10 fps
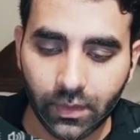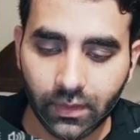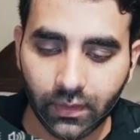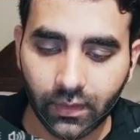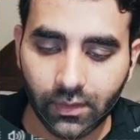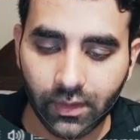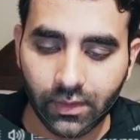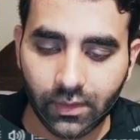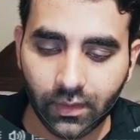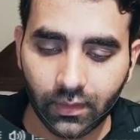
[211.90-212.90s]
press the
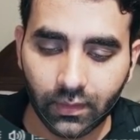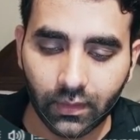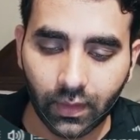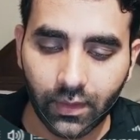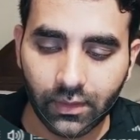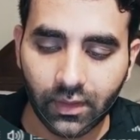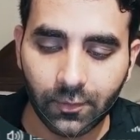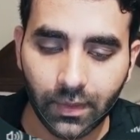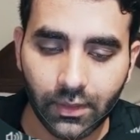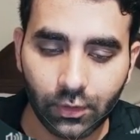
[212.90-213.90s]
install button
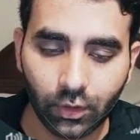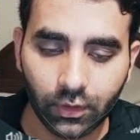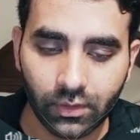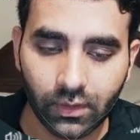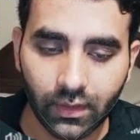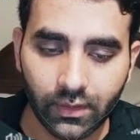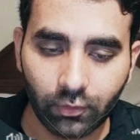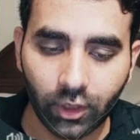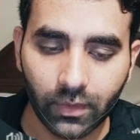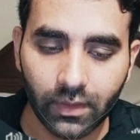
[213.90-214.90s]
and wait for the
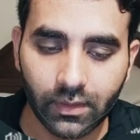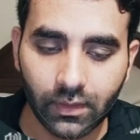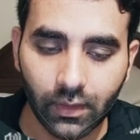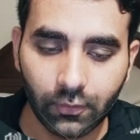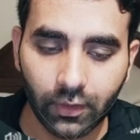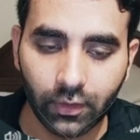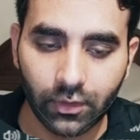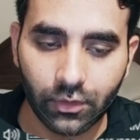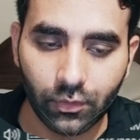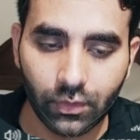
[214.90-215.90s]
process to
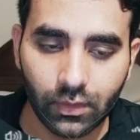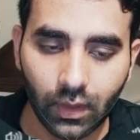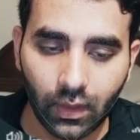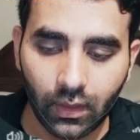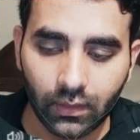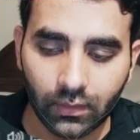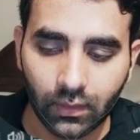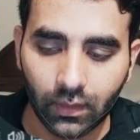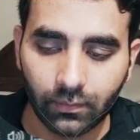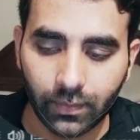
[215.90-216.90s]
complete. You
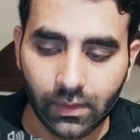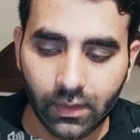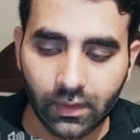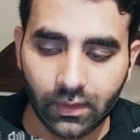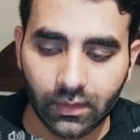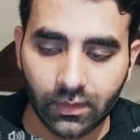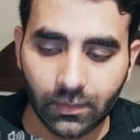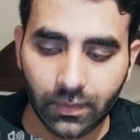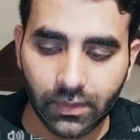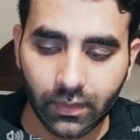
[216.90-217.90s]
see the
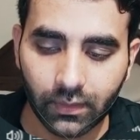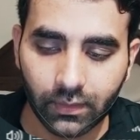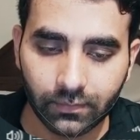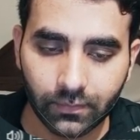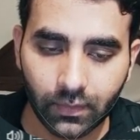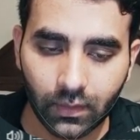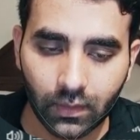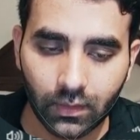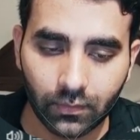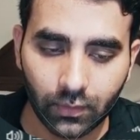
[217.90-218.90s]
confirmation
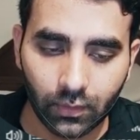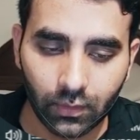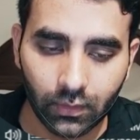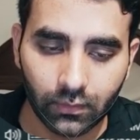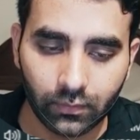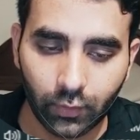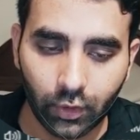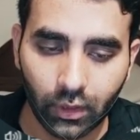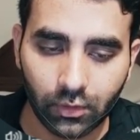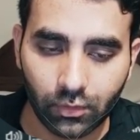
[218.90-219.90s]
message
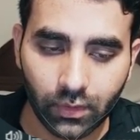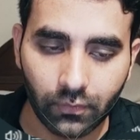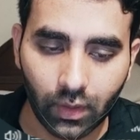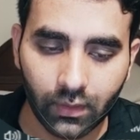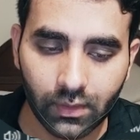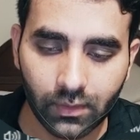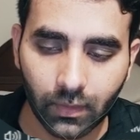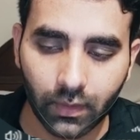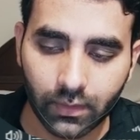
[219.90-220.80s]
because it's done.